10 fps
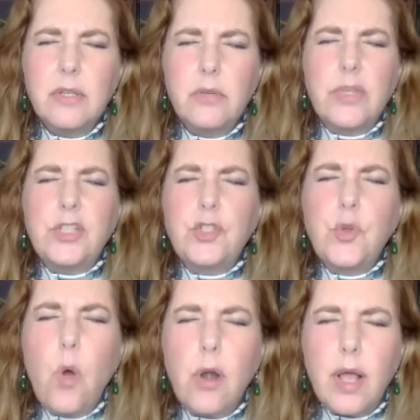
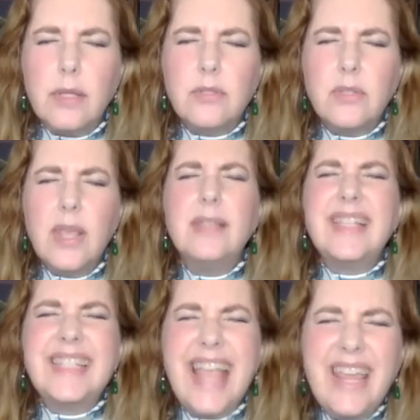restore us,
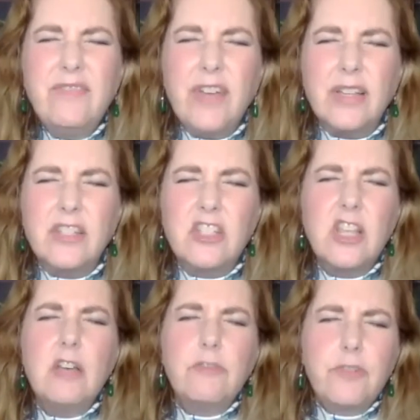save us
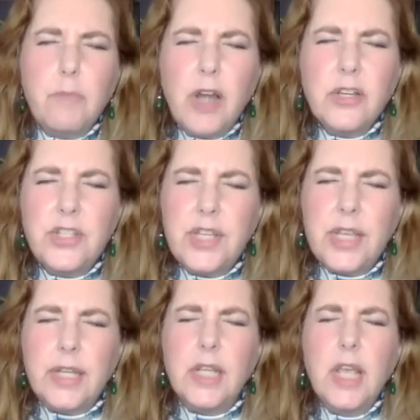from our
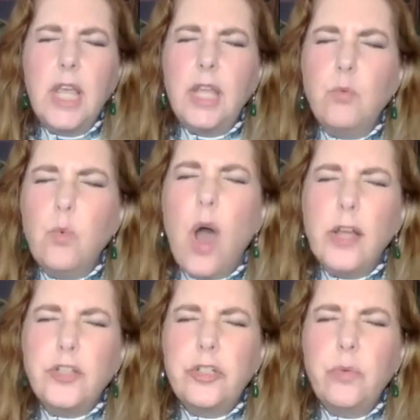sin and
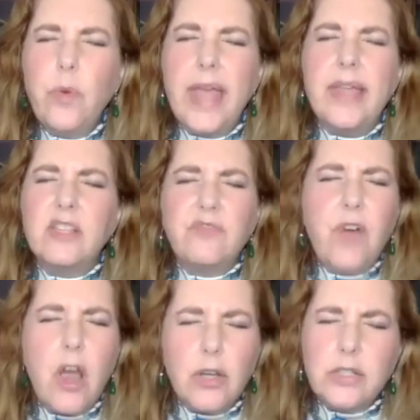wash it away as
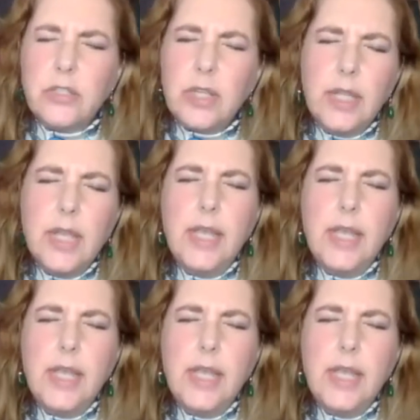far as the